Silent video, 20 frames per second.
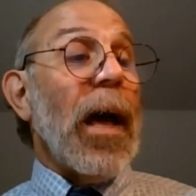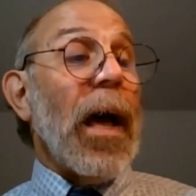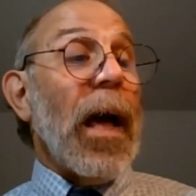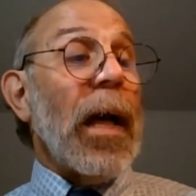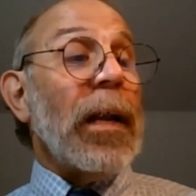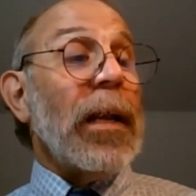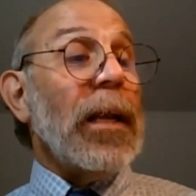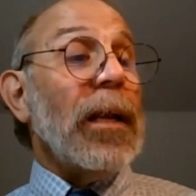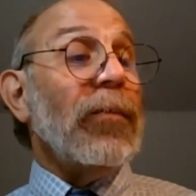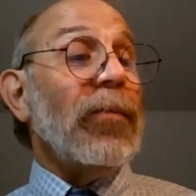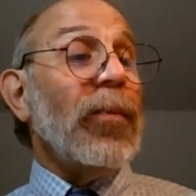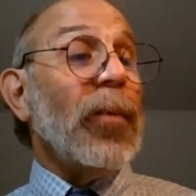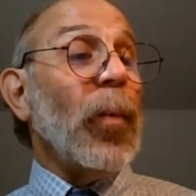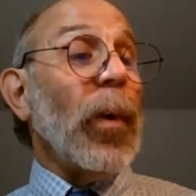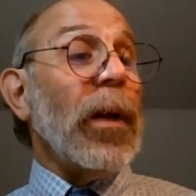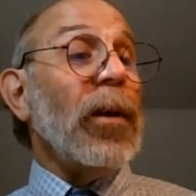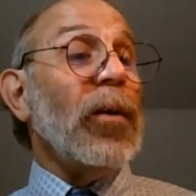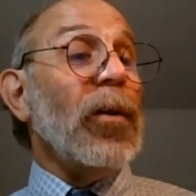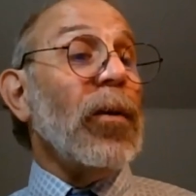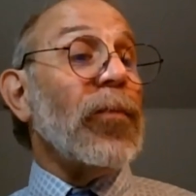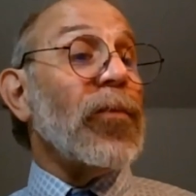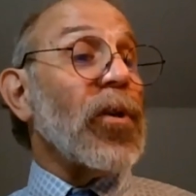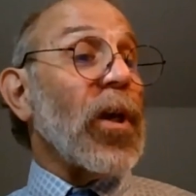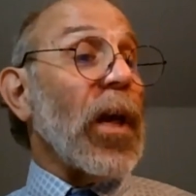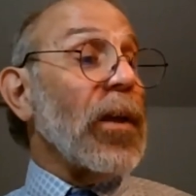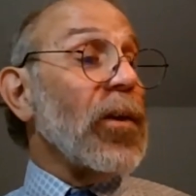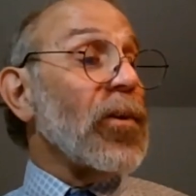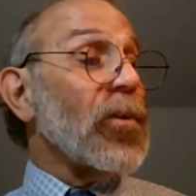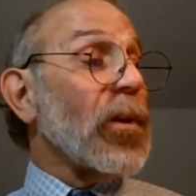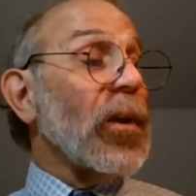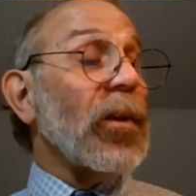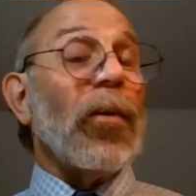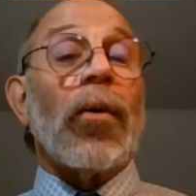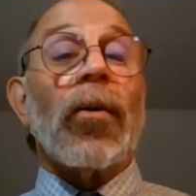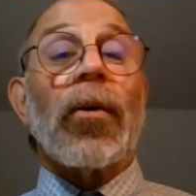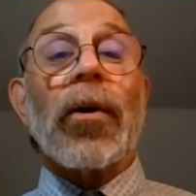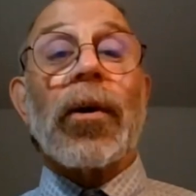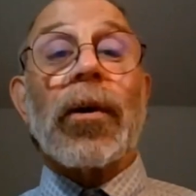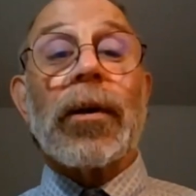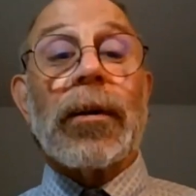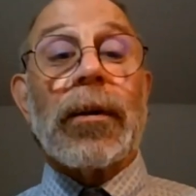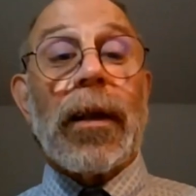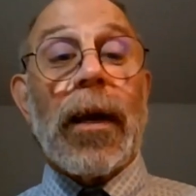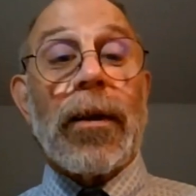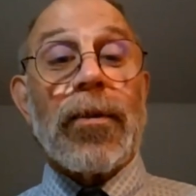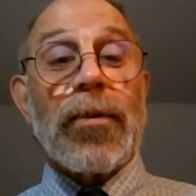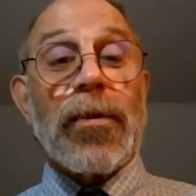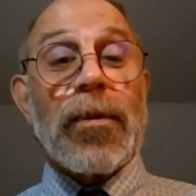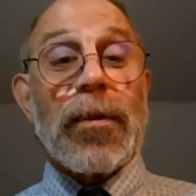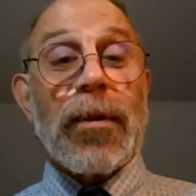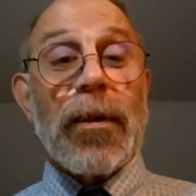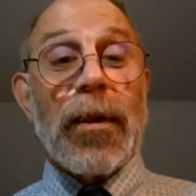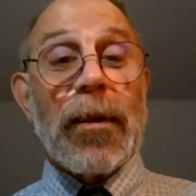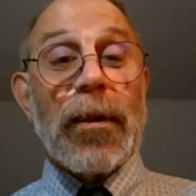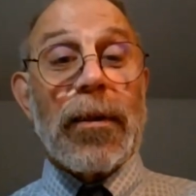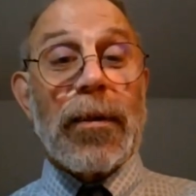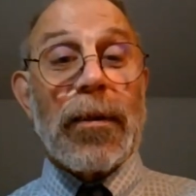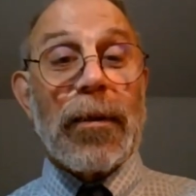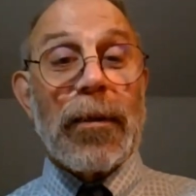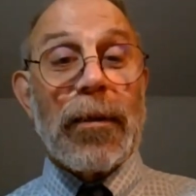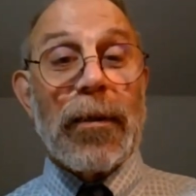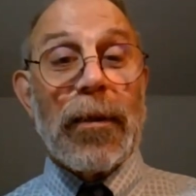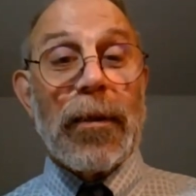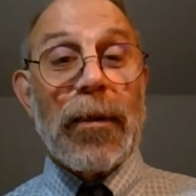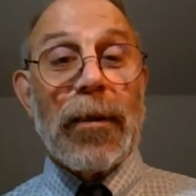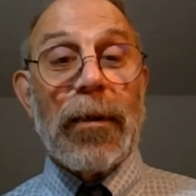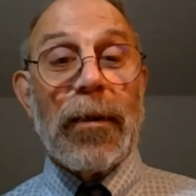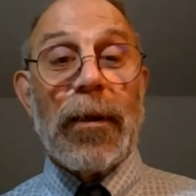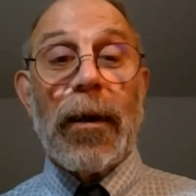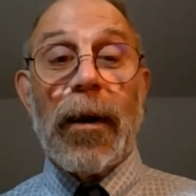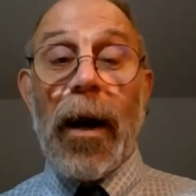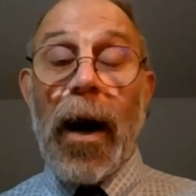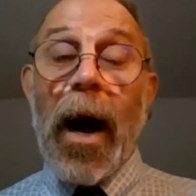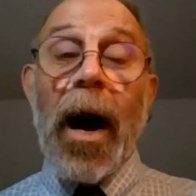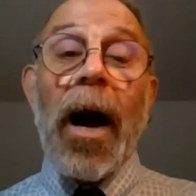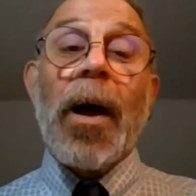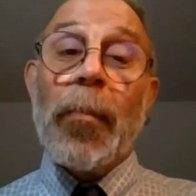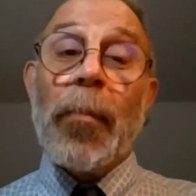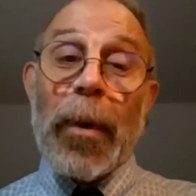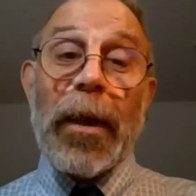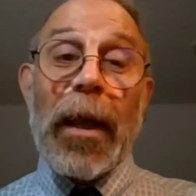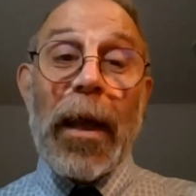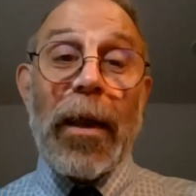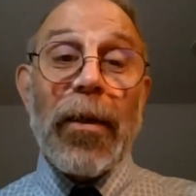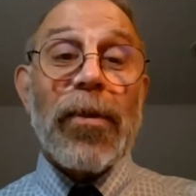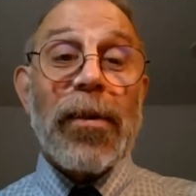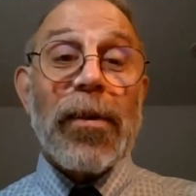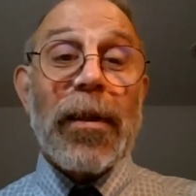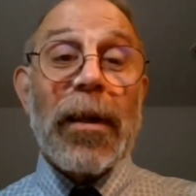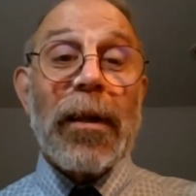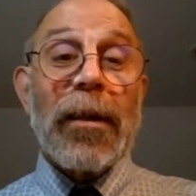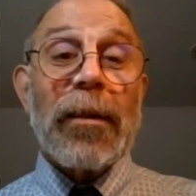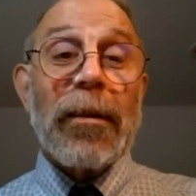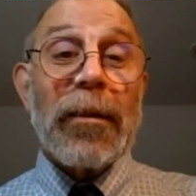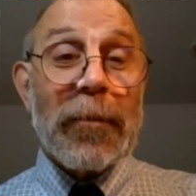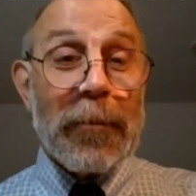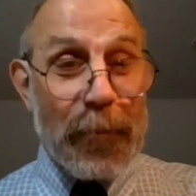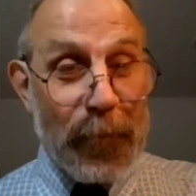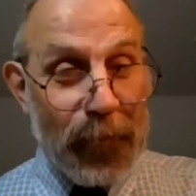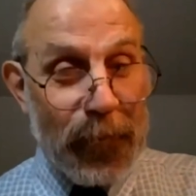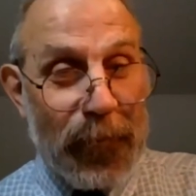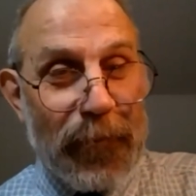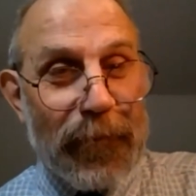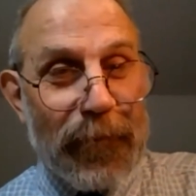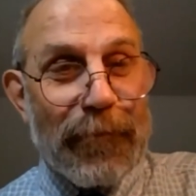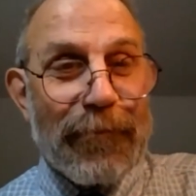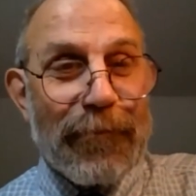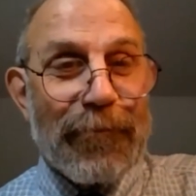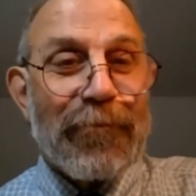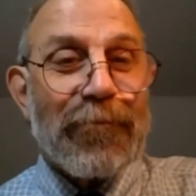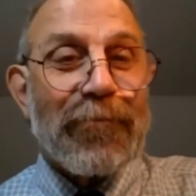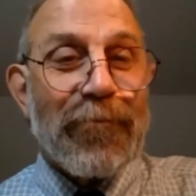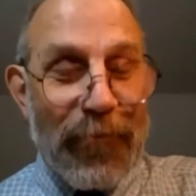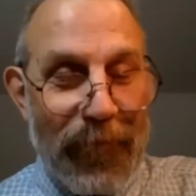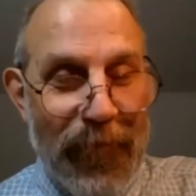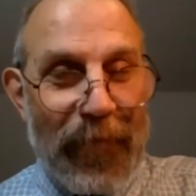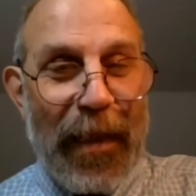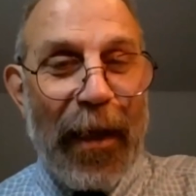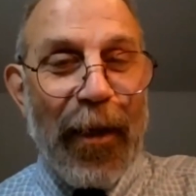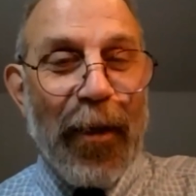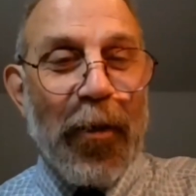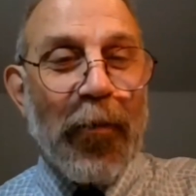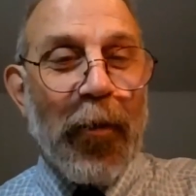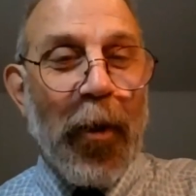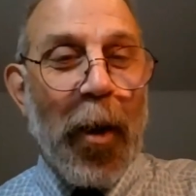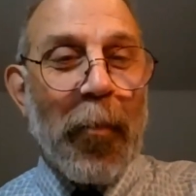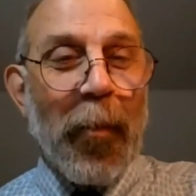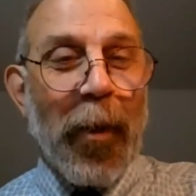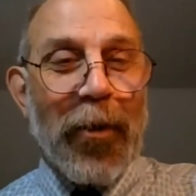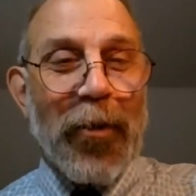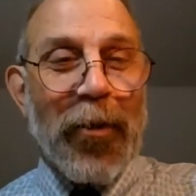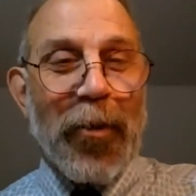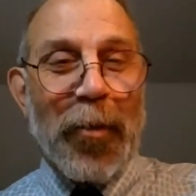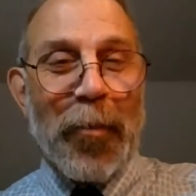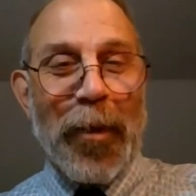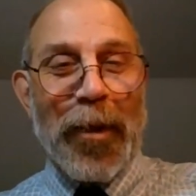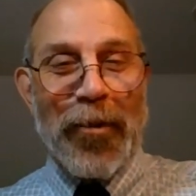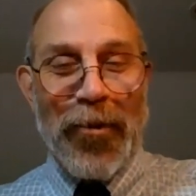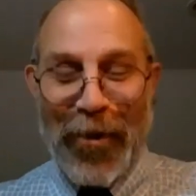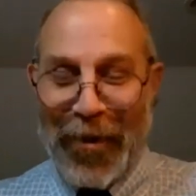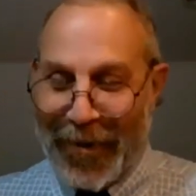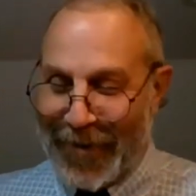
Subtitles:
And even when you've changed it or condensed it, I'm against it. Thank you very much, Dimitri.